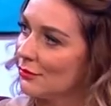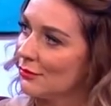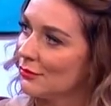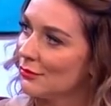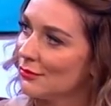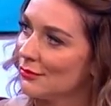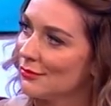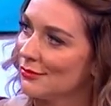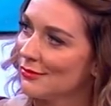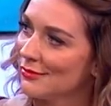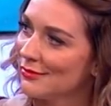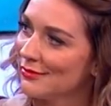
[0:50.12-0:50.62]

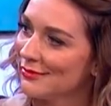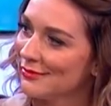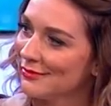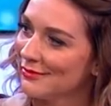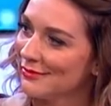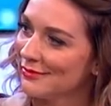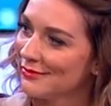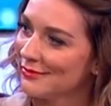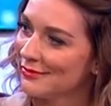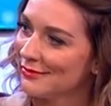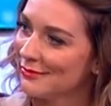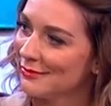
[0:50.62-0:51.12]

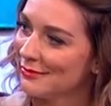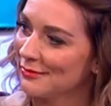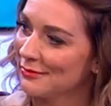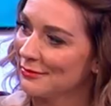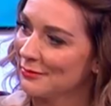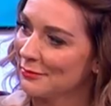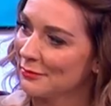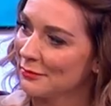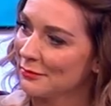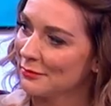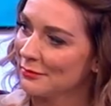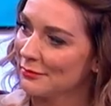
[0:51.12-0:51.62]

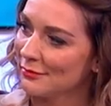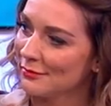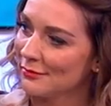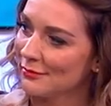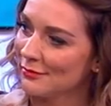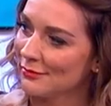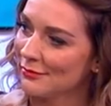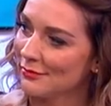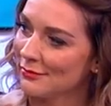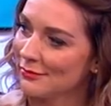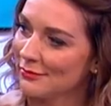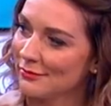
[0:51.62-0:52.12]

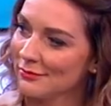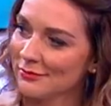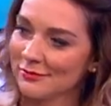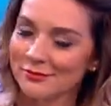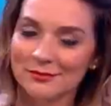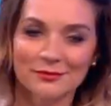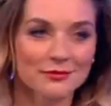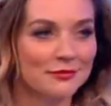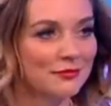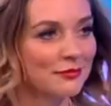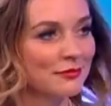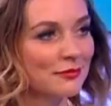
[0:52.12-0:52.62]

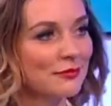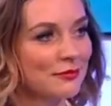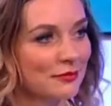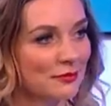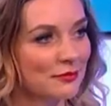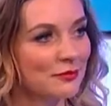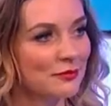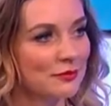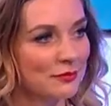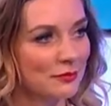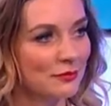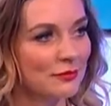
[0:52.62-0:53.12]

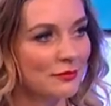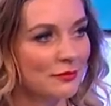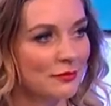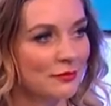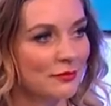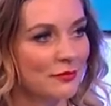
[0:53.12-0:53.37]
(silent)